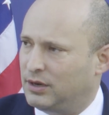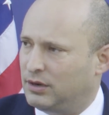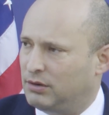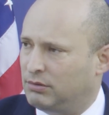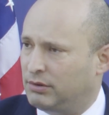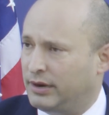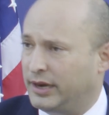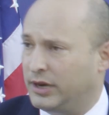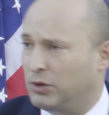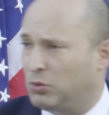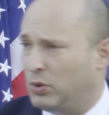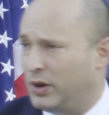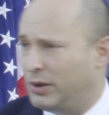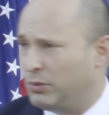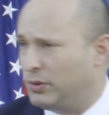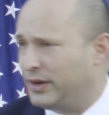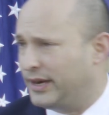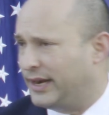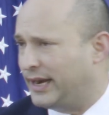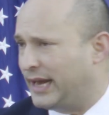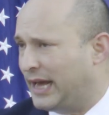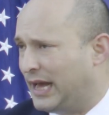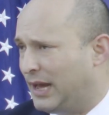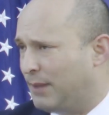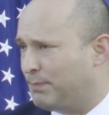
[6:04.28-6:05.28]
Right away when
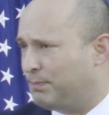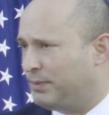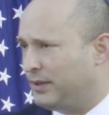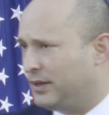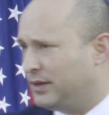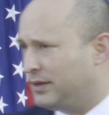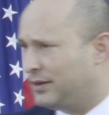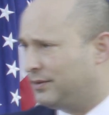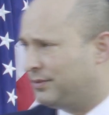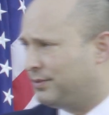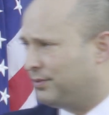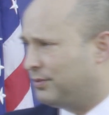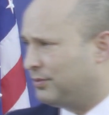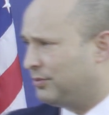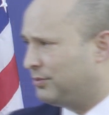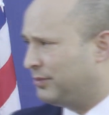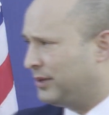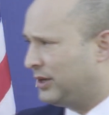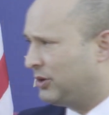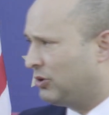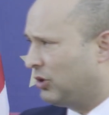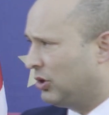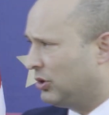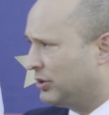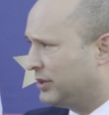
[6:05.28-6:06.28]
it happened, we
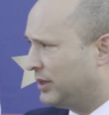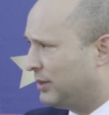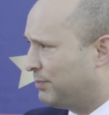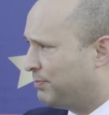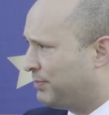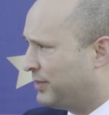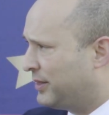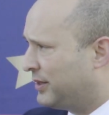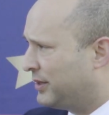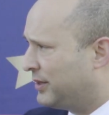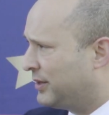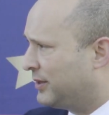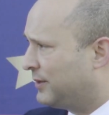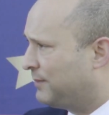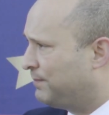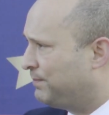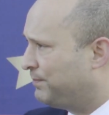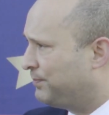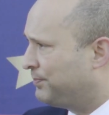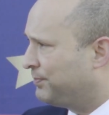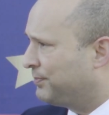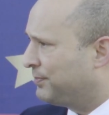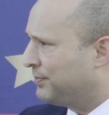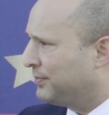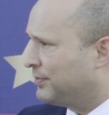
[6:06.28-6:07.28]
called up the
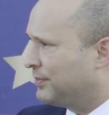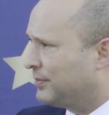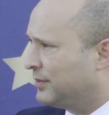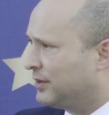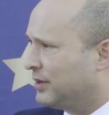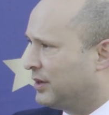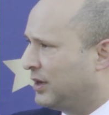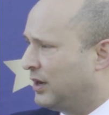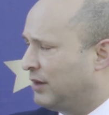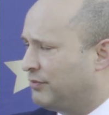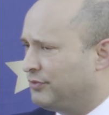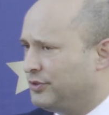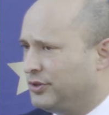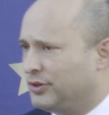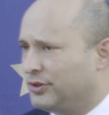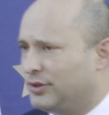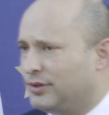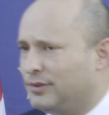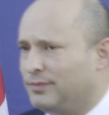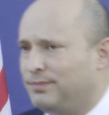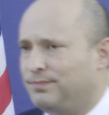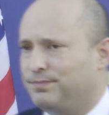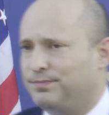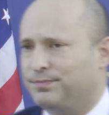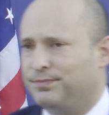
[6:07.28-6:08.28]

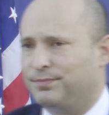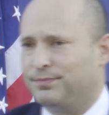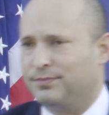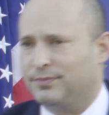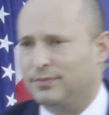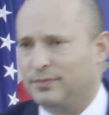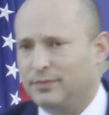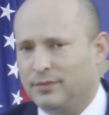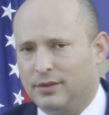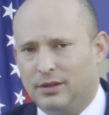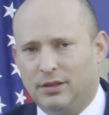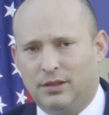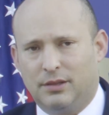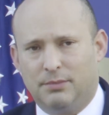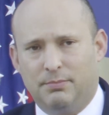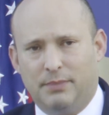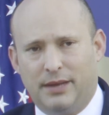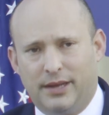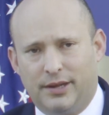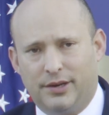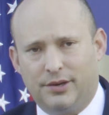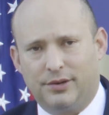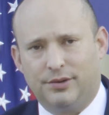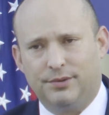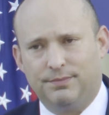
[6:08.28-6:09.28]
governor, the
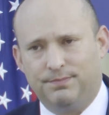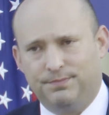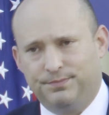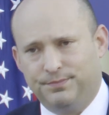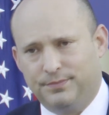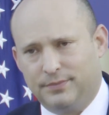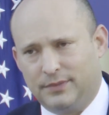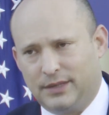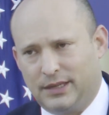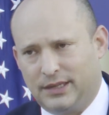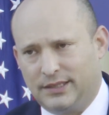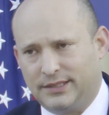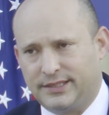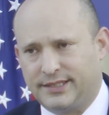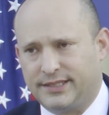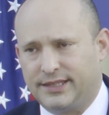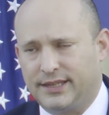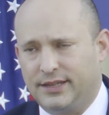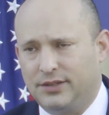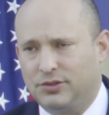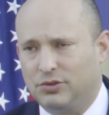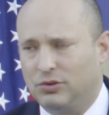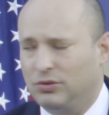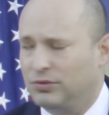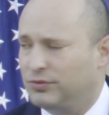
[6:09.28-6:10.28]
mayor, and
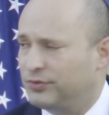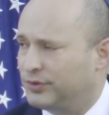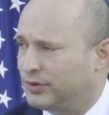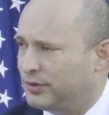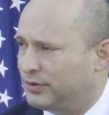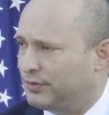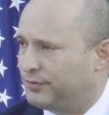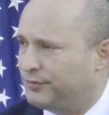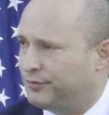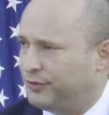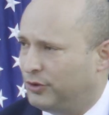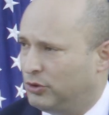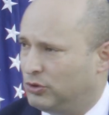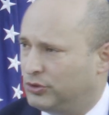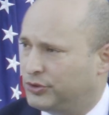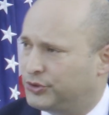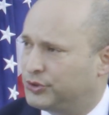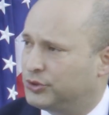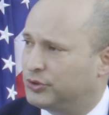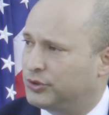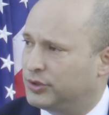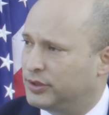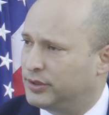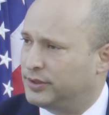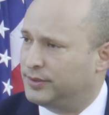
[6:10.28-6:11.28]
sent over folks
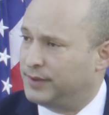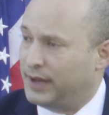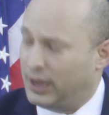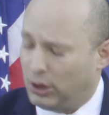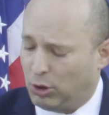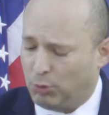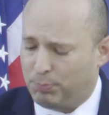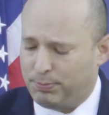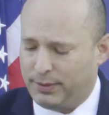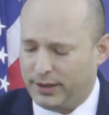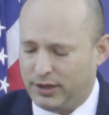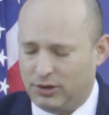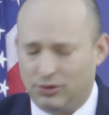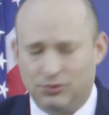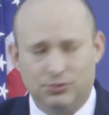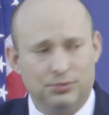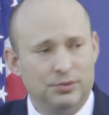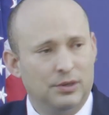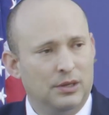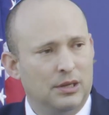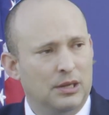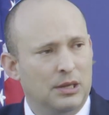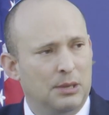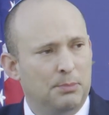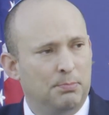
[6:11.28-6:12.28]
who could help out,
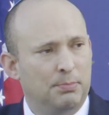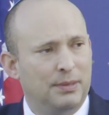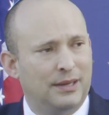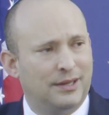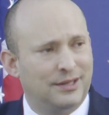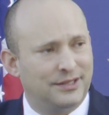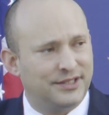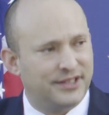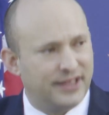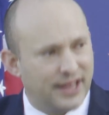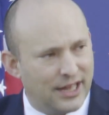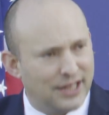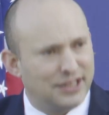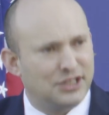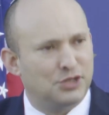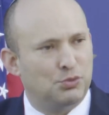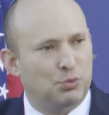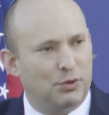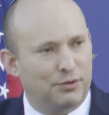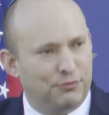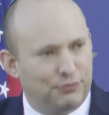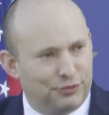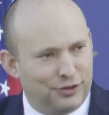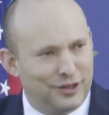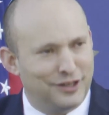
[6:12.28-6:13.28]
because that's
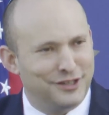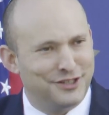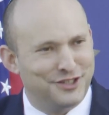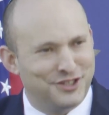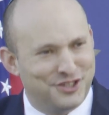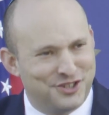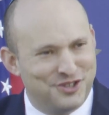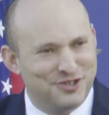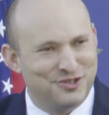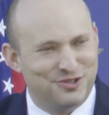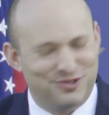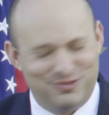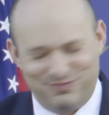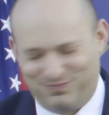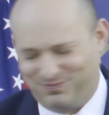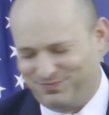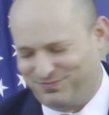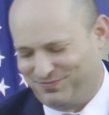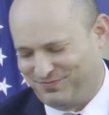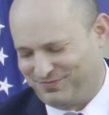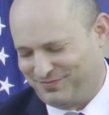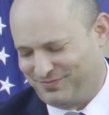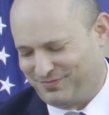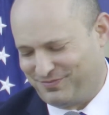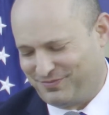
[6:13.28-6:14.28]
what friends do.
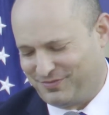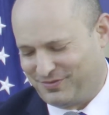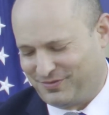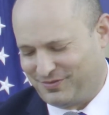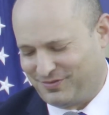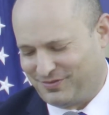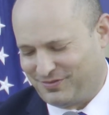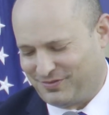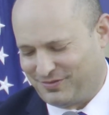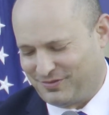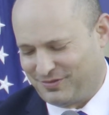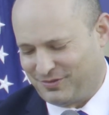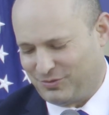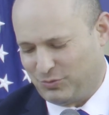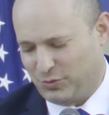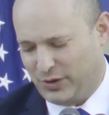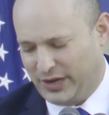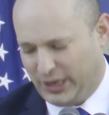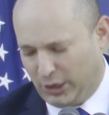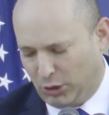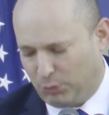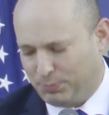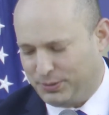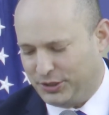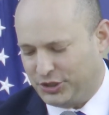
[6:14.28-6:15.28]
We
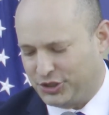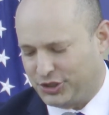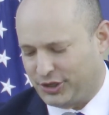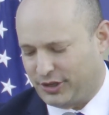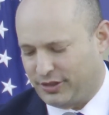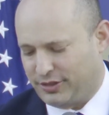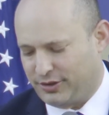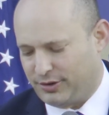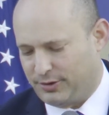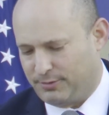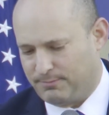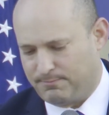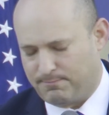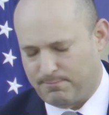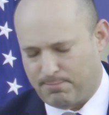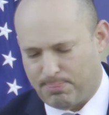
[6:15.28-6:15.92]
help each other.